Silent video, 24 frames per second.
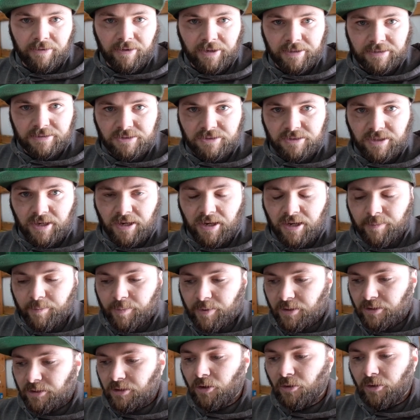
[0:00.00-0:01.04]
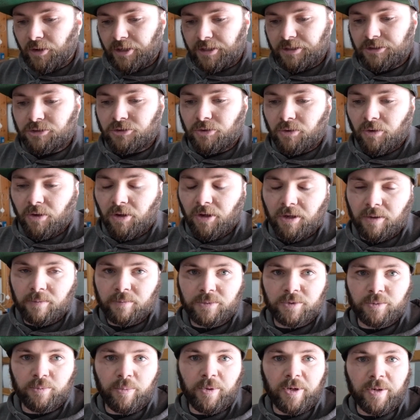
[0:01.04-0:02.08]
rod setup, lower control
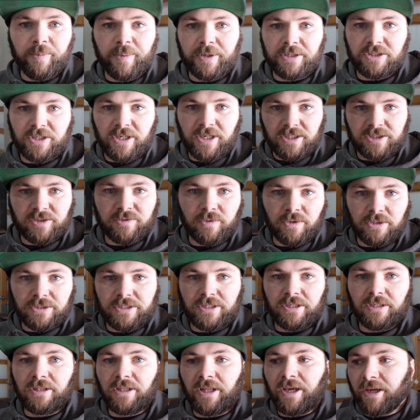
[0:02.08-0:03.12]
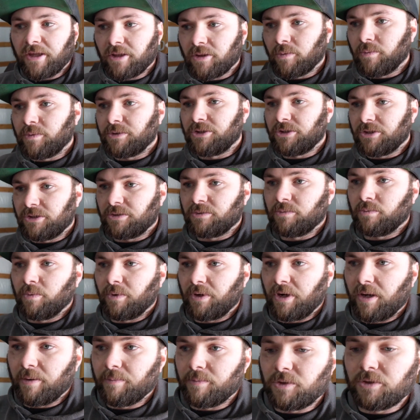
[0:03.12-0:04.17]
arms, pretty much S14 length, which is
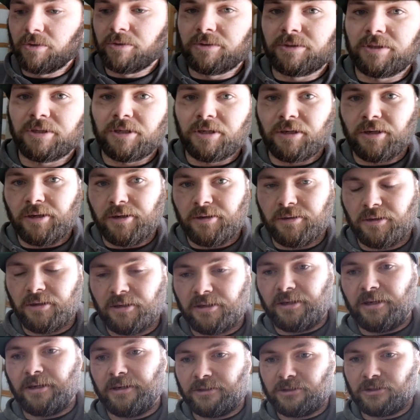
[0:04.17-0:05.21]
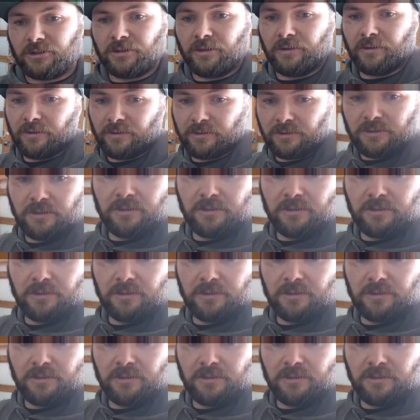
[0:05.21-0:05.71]
what I'm using, and I'll kind of show those